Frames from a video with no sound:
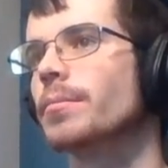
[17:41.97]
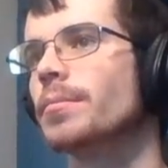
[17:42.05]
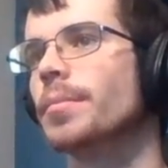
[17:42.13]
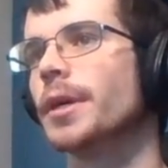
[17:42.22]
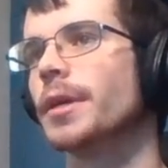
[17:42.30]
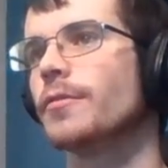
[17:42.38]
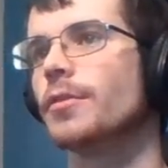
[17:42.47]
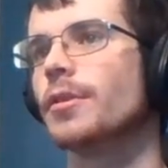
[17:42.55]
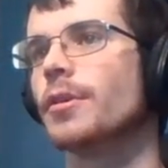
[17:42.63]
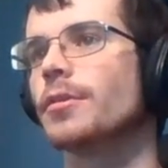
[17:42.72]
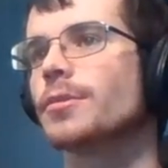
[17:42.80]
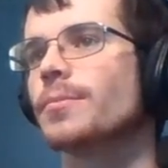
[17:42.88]
But if you
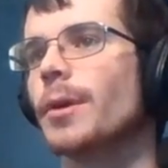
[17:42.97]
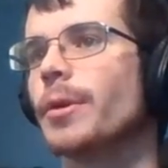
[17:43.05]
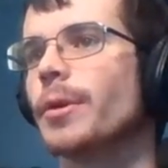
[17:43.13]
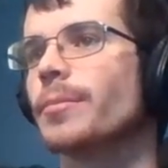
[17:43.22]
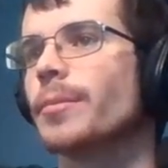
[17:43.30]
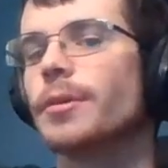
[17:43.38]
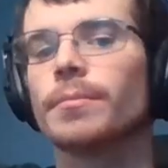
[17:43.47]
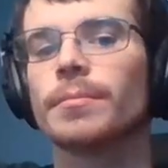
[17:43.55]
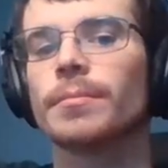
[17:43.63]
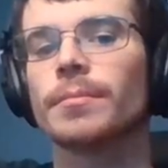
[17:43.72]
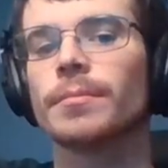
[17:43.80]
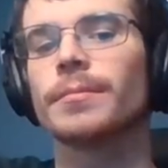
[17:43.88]
notice my Wii remote,
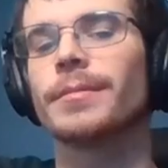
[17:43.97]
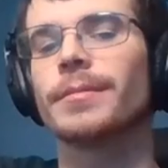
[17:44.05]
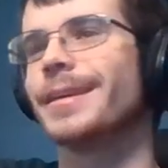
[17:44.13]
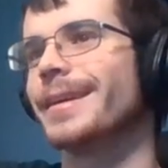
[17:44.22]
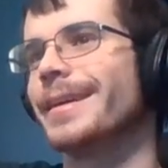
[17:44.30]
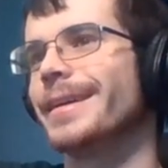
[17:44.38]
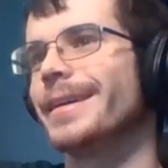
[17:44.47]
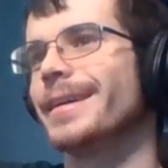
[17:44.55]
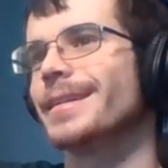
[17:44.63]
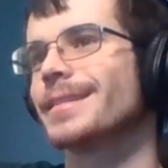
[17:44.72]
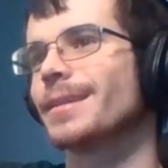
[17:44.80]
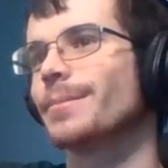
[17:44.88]

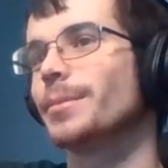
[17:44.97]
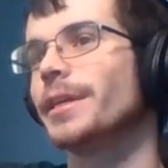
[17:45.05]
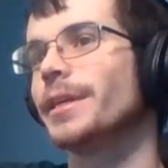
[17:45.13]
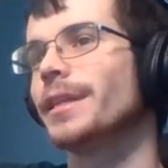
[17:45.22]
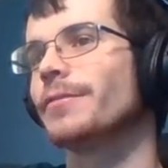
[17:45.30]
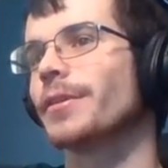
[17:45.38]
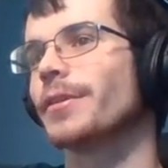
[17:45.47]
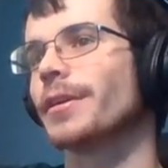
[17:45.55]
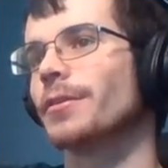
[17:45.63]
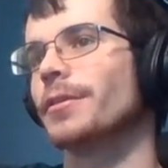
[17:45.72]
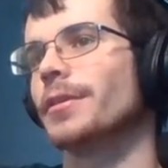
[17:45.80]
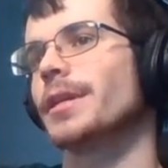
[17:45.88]
it's completely
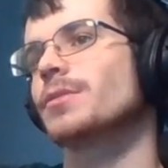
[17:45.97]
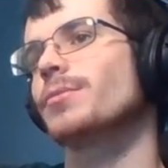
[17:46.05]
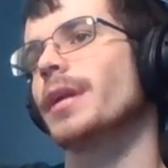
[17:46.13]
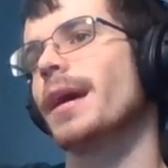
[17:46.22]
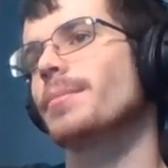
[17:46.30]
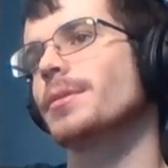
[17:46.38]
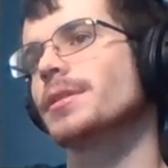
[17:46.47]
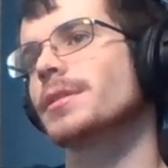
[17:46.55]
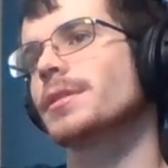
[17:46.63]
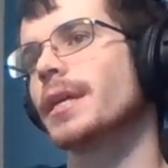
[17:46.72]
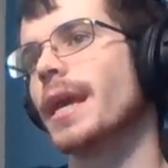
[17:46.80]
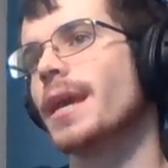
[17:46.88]
vertical, and that's what
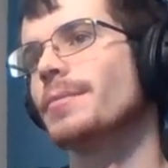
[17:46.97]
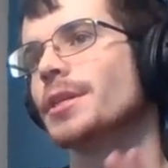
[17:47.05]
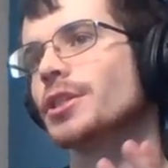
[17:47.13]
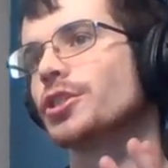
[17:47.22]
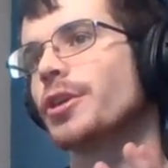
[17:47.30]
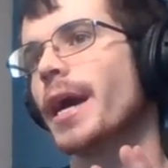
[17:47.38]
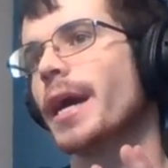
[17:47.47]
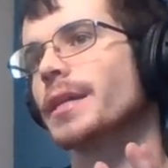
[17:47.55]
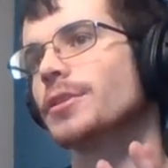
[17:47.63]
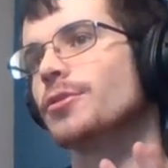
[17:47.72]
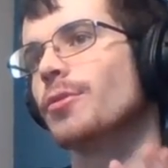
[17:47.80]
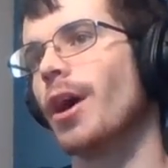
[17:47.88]
happens. The game is trying
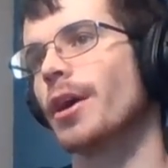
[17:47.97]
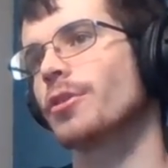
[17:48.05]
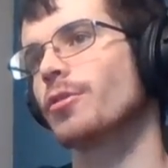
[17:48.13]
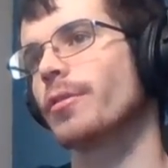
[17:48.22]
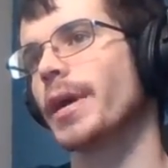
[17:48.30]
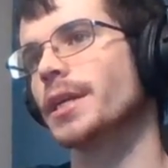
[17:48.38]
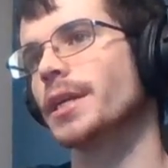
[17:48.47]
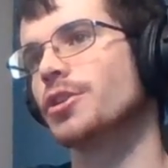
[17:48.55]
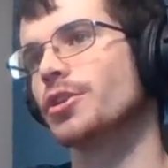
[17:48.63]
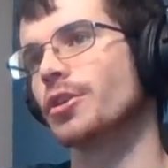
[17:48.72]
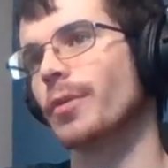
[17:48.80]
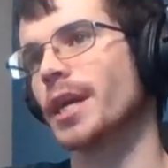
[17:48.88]
to autocorrect to
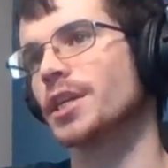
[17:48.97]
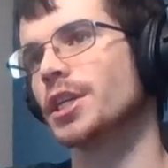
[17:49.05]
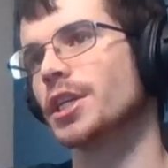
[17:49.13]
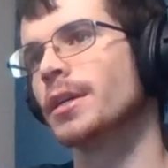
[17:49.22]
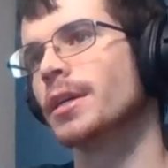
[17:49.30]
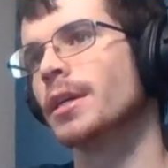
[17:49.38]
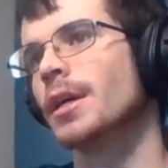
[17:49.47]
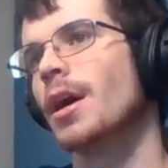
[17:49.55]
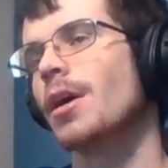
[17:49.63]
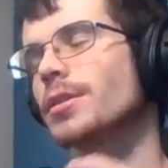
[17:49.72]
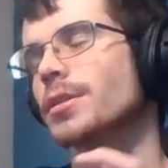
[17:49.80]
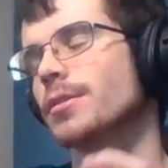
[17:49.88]
your direction.
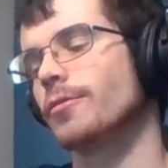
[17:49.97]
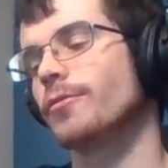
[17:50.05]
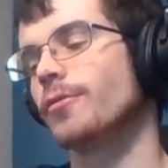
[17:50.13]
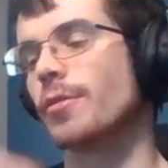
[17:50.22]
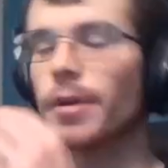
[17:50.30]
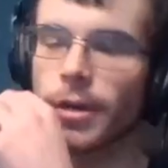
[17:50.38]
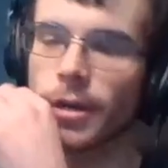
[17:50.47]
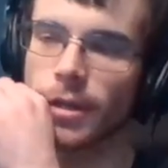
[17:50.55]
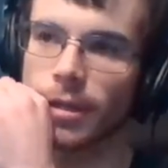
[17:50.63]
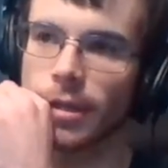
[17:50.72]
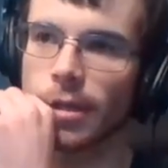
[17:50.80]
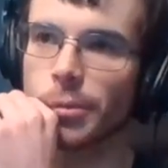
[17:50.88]
Also, for
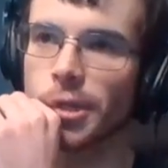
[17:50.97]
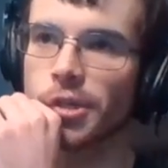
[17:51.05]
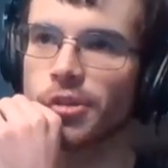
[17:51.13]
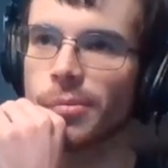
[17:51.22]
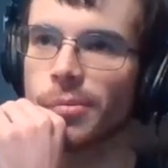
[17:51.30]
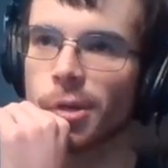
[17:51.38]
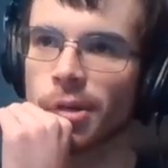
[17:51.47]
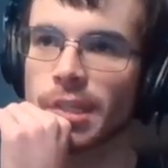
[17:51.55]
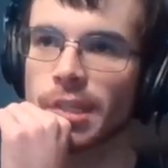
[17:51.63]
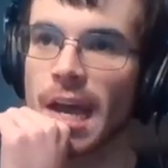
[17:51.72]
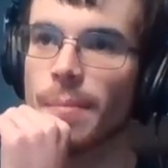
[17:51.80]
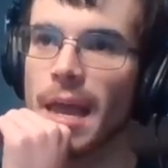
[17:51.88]
the restreamer,
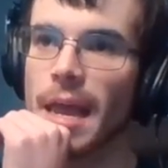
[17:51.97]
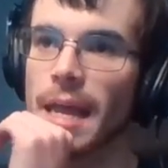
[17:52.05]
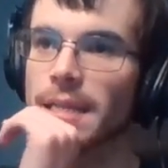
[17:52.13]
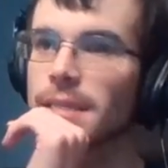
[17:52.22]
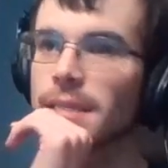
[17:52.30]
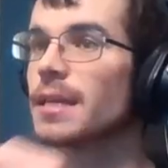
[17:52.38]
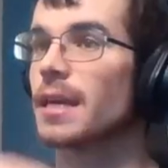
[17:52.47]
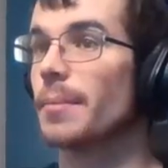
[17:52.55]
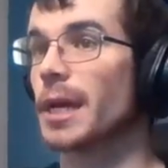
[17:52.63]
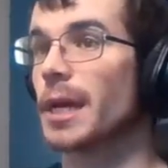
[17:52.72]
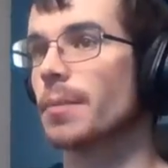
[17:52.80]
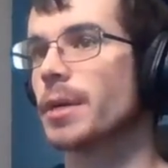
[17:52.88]
time ends
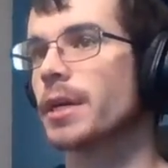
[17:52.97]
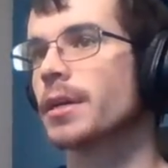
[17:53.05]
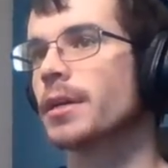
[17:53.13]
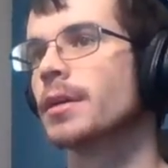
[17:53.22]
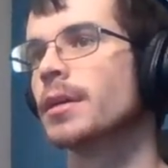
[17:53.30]
coming up here.